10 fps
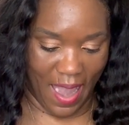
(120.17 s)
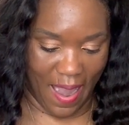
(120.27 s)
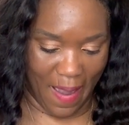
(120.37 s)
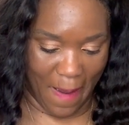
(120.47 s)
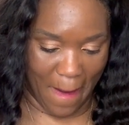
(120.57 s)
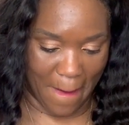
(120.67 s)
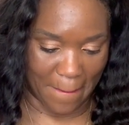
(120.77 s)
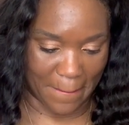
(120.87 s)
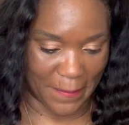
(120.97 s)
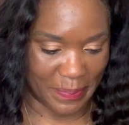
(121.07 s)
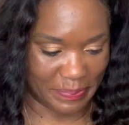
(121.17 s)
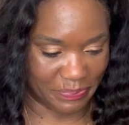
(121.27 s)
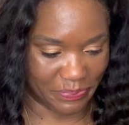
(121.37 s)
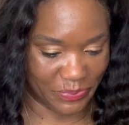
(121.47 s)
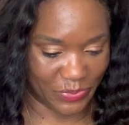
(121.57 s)
Um,
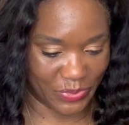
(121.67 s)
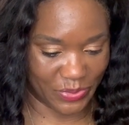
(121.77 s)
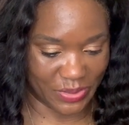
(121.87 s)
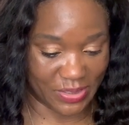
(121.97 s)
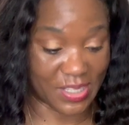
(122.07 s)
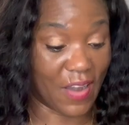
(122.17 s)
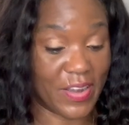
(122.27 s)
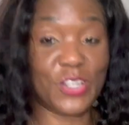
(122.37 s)
sorry,